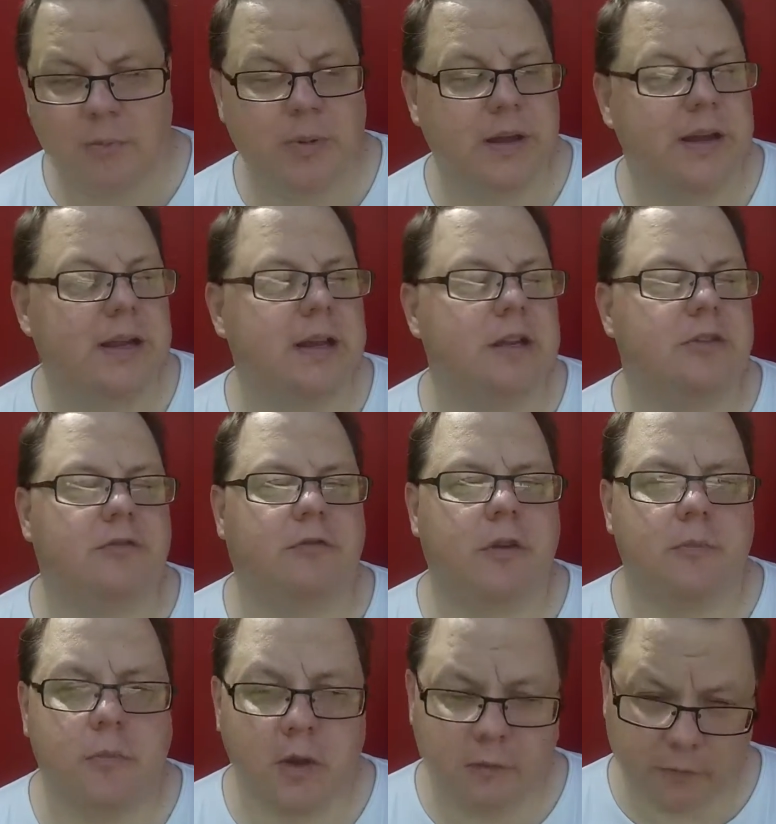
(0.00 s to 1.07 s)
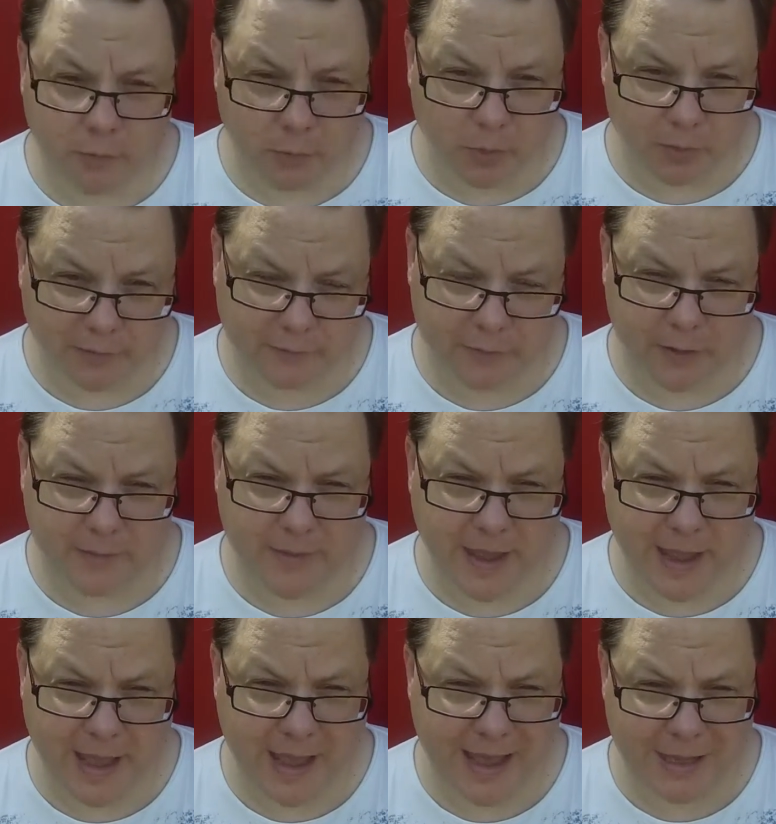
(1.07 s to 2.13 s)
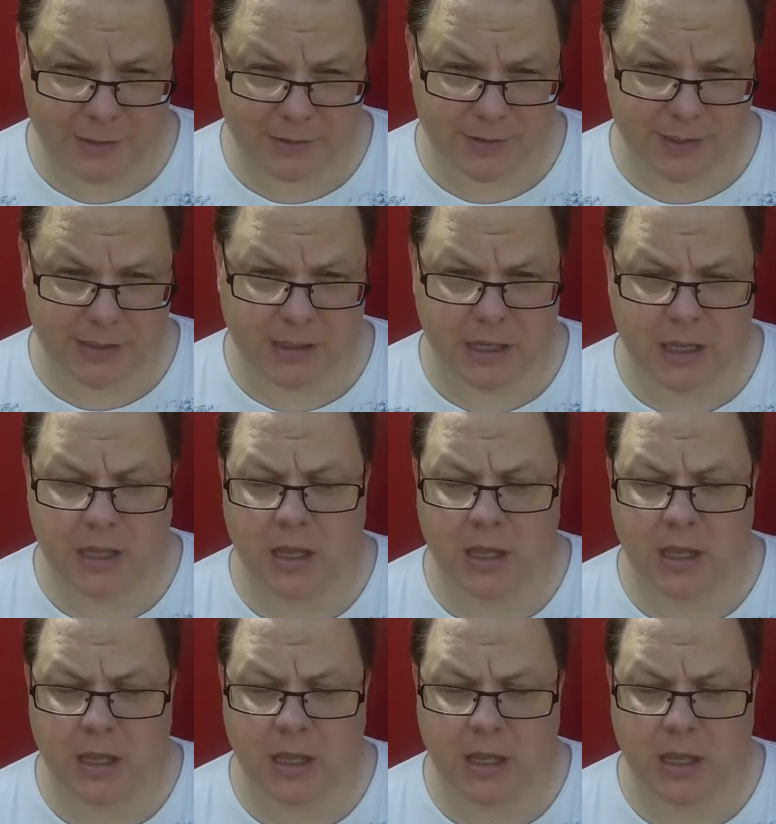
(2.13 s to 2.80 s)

but it is removable from that housing.